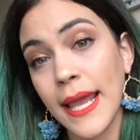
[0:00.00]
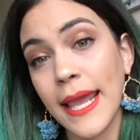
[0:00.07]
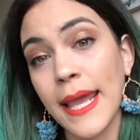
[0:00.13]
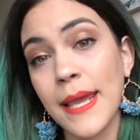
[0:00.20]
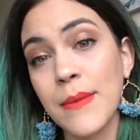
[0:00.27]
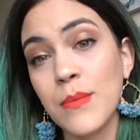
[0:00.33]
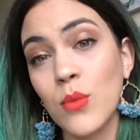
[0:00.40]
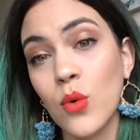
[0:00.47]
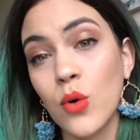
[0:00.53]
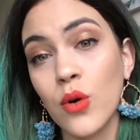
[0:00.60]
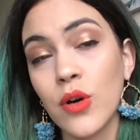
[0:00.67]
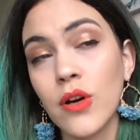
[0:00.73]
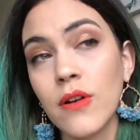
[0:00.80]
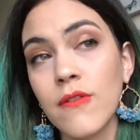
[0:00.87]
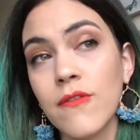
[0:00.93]
a
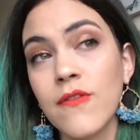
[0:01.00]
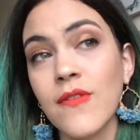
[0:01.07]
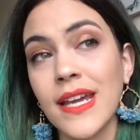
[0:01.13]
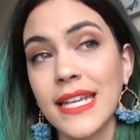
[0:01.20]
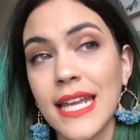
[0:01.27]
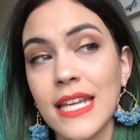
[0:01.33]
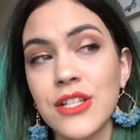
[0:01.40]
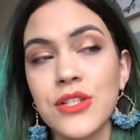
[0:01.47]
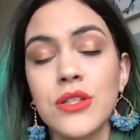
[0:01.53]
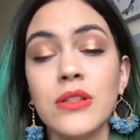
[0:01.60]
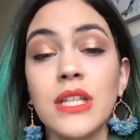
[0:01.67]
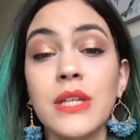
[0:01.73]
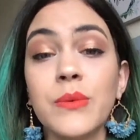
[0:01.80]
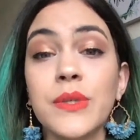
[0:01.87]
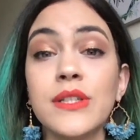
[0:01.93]
more
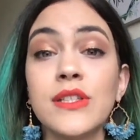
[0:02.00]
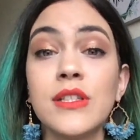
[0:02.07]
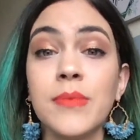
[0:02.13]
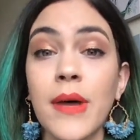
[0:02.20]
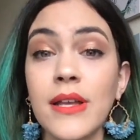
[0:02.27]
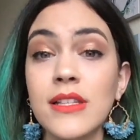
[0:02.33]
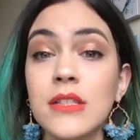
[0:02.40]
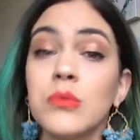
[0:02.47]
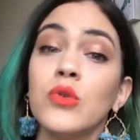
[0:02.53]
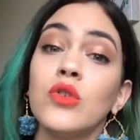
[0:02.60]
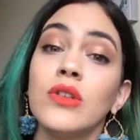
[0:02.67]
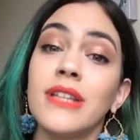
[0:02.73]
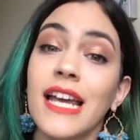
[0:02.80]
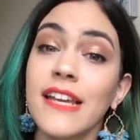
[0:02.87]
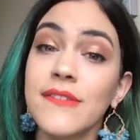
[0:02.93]
financially responsible
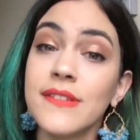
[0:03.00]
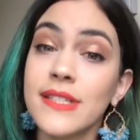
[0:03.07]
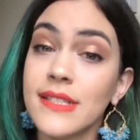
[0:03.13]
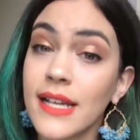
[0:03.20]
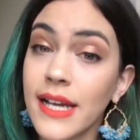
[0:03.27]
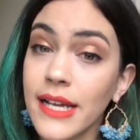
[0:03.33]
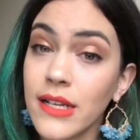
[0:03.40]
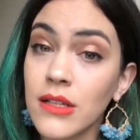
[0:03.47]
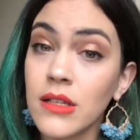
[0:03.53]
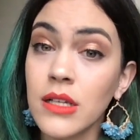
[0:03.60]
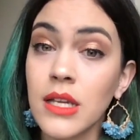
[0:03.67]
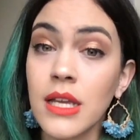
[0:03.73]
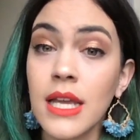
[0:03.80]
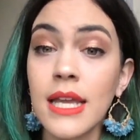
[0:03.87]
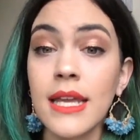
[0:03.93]
lifestyle
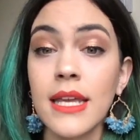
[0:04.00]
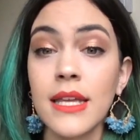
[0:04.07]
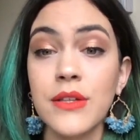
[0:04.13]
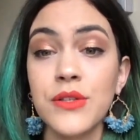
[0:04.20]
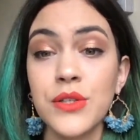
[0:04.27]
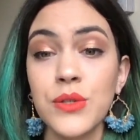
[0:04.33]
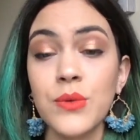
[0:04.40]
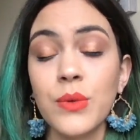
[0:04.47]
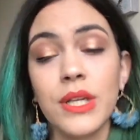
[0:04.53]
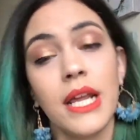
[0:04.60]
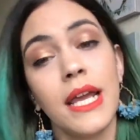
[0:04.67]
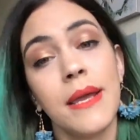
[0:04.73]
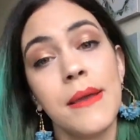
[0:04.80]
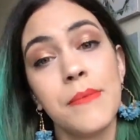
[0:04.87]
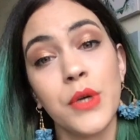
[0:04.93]
into what I
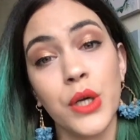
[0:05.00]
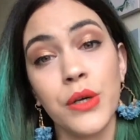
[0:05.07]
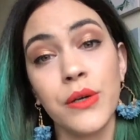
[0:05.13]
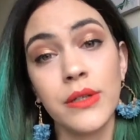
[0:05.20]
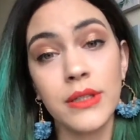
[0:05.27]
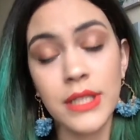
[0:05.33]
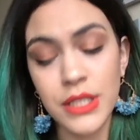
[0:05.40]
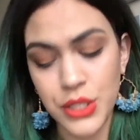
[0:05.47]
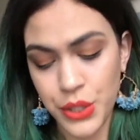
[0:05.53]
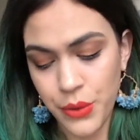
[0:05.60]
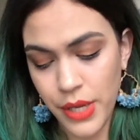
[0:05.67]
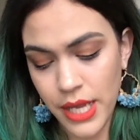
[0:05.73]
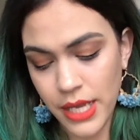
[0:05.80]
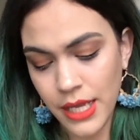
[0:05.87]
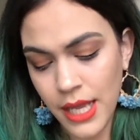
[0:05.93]
am currently
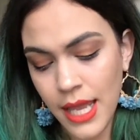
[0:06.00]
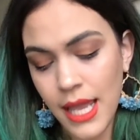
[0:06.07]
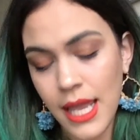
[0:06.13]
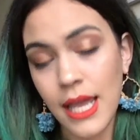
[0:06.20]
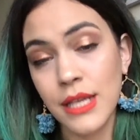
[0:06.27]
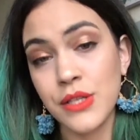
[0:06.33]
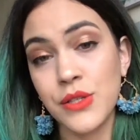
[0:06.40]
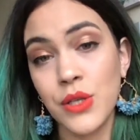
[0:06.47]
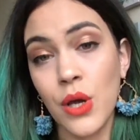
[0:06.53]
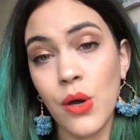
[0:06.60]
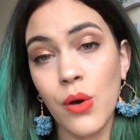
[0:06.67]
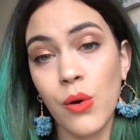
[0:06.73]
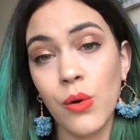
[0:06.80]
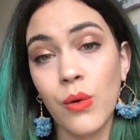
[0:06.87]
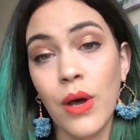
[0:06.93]
doing.
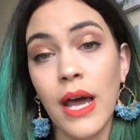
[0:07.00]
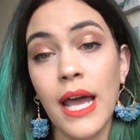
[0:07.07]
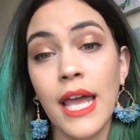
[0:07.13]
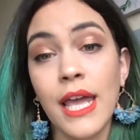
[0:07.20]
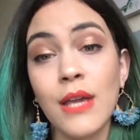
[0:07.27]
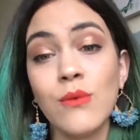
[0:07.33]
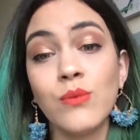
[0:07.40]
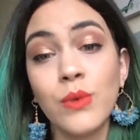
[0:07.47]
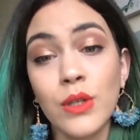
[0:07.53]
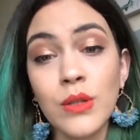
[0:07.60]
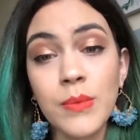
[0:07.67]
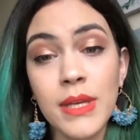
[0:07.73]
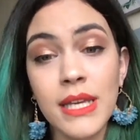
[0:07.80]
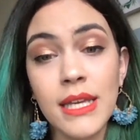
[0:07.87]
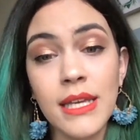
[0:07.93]
So I will
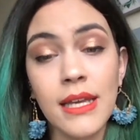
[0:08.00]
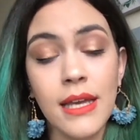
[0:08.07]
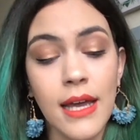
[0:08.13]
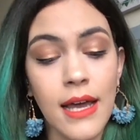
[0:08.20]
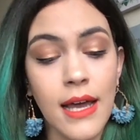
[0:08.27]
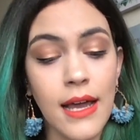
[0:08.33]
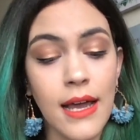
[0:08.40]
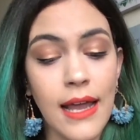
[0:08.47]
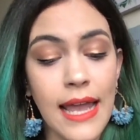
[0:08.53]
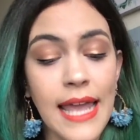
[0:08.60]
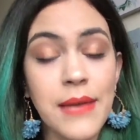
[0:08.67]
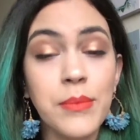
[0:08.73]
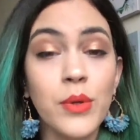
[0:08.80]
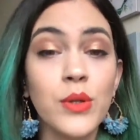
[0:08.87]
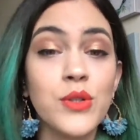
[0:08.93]
be
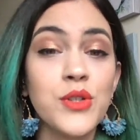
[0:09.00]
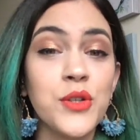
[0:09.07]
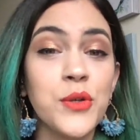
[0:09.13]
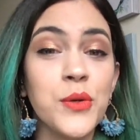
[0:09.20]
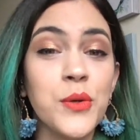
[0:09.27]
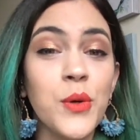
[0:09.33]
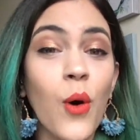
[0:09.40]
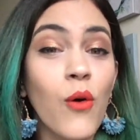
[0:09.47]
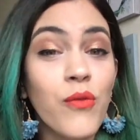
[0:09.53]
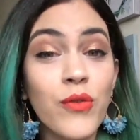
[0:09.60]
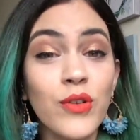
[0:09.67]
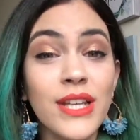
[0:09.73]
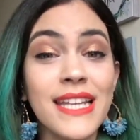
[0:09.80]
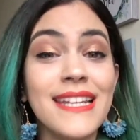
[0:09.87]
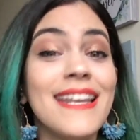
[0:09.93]
able to
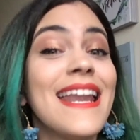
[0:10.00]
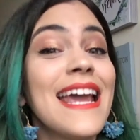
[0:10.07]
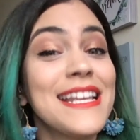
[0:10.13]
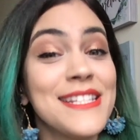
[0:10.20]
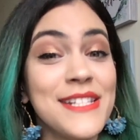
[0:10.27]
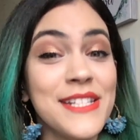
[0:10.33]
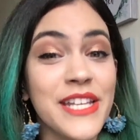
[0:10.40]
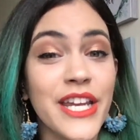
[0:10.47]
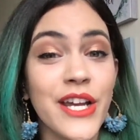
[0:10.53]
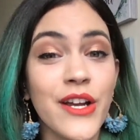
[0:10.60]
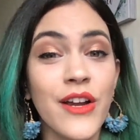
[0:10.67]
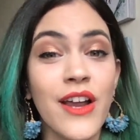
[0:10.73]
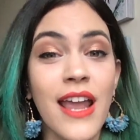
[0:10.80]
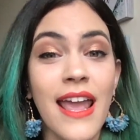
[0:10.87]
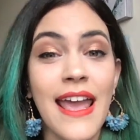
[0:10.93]
hopefully next
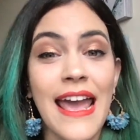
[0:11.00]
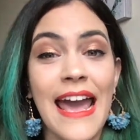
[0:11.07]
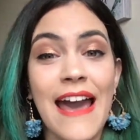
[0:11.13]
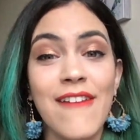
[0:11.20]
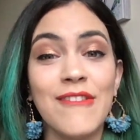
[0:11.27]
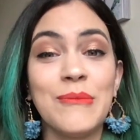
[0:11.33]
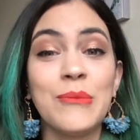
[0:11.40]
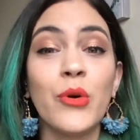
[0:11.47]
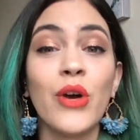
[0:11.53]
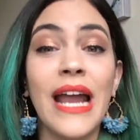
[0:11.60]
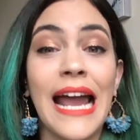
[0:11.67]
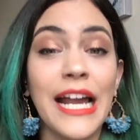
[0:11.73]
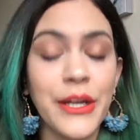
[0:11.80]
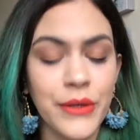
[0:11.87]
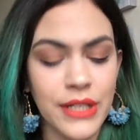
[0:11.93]
year have more
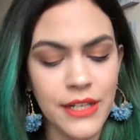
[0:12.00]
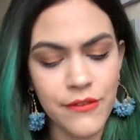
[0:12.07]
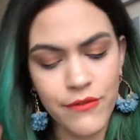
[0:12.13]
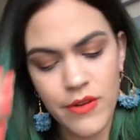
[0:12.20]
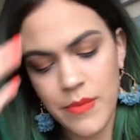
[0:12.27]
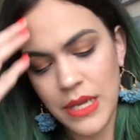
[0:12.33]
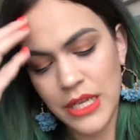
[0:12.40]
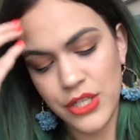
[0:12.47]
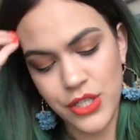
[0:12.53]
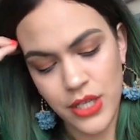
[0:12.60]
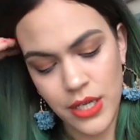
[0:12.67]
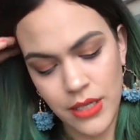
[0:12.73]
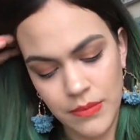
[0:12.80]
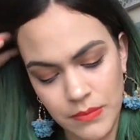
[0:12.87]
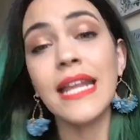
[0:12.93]
accurate
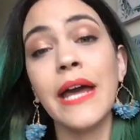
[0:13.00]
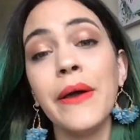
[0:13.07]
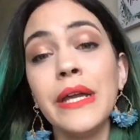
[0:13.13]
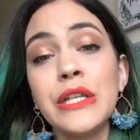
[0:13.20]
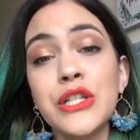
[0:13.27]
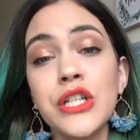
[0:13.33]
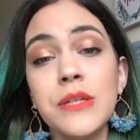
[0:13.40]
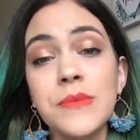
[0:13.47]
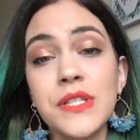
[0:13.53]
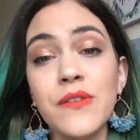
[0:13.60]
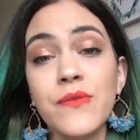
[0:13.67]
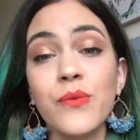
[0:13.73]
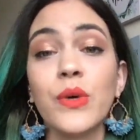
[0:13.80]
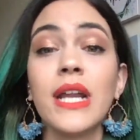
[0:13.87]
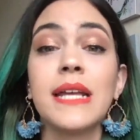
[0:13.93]
information. Now, in terms
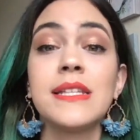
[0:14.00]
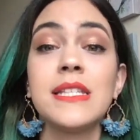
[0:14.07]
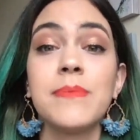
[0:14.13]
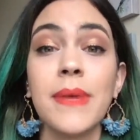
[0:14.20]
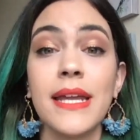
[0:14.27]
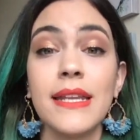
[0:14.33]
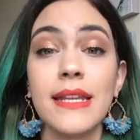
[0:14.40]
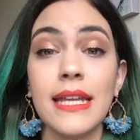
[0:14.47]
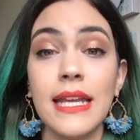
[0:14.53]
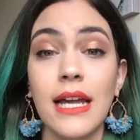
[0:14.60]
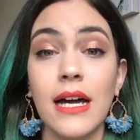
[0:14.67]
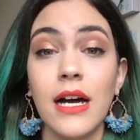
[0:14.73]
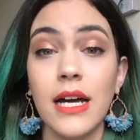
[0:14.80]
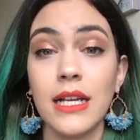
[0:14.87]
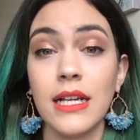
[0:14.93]
of what I spend
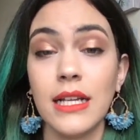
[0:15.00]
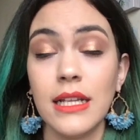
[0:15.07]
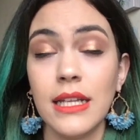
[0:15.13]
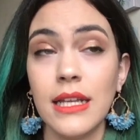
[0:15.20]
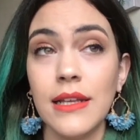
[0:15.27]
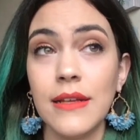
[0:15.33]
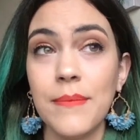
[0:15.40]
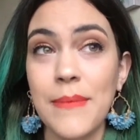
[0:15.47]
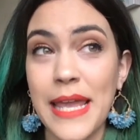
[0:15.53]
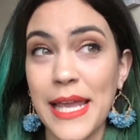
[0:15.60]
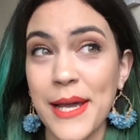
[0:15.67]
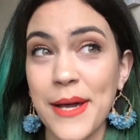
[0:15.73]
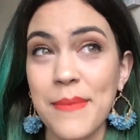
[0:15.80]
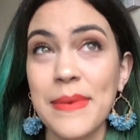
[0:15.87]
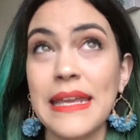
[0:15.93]
on
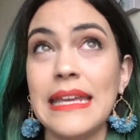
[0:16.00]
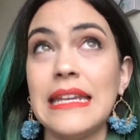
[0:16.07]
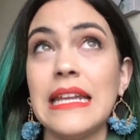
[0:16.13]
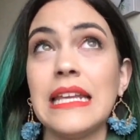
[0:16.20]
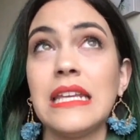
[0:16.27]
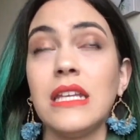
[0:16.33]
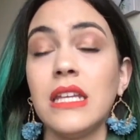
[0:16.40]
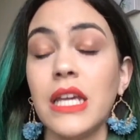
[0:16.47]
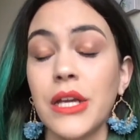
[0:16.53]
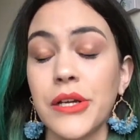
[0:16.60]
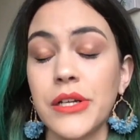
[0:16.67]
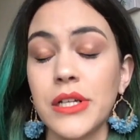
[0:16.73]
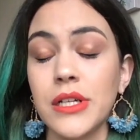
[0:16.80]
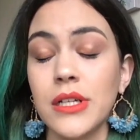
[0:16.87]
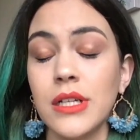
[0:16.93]
makeup in a
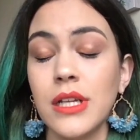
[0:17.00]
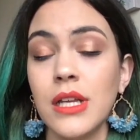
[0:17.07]
year,